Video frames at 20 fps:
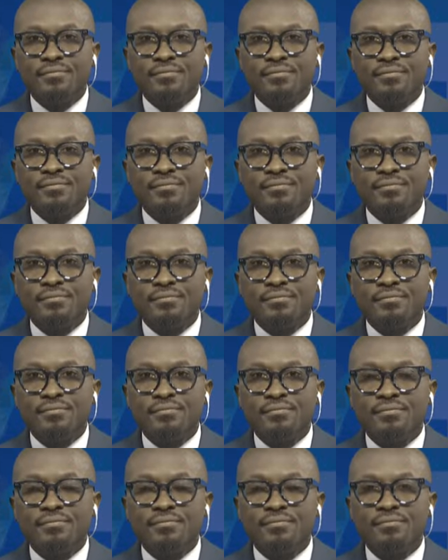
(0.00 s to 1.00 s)

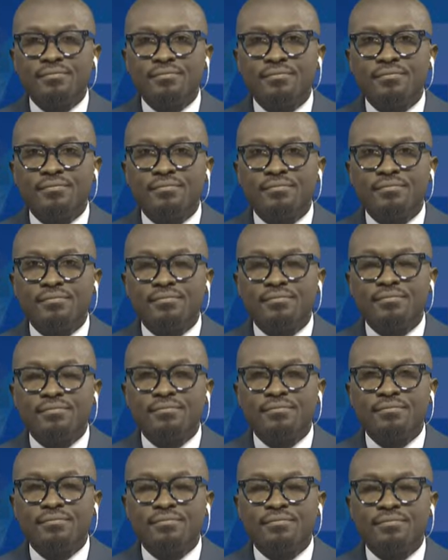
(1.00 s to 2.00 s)

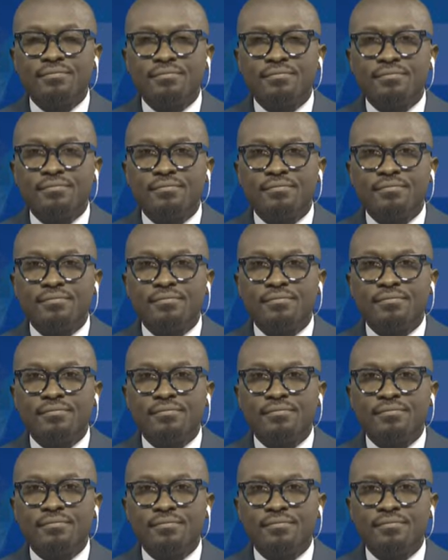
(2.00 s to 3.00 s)

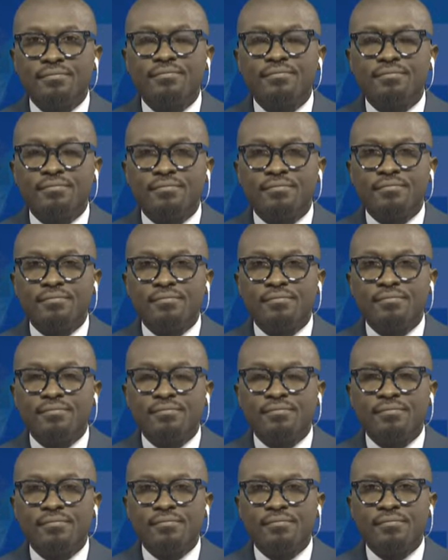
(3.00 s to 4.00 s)

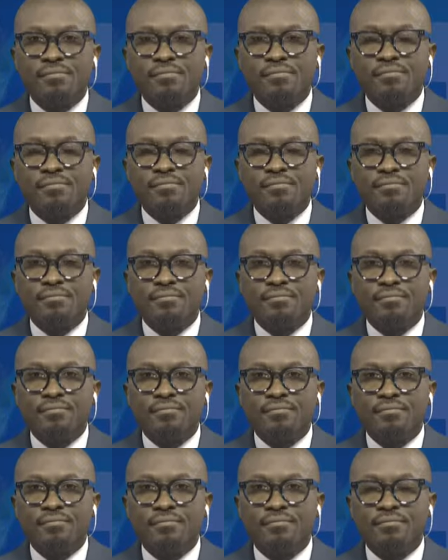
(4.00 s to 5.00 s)

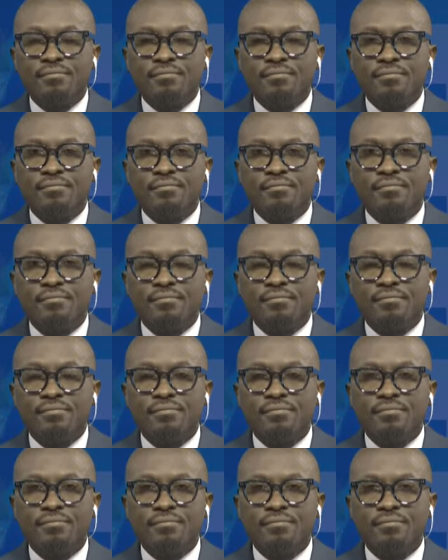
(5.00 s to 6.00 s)

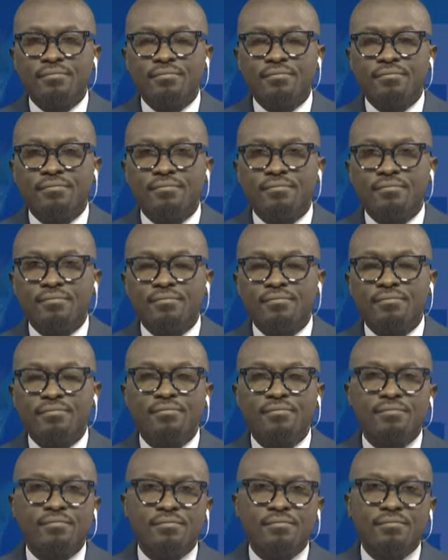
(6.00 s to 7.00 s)

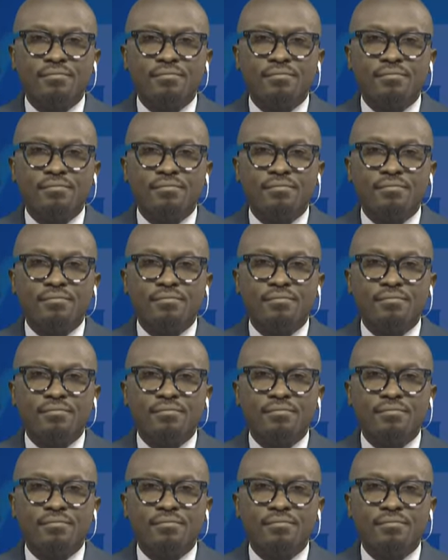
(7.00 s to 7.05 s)
The person shown says nothing.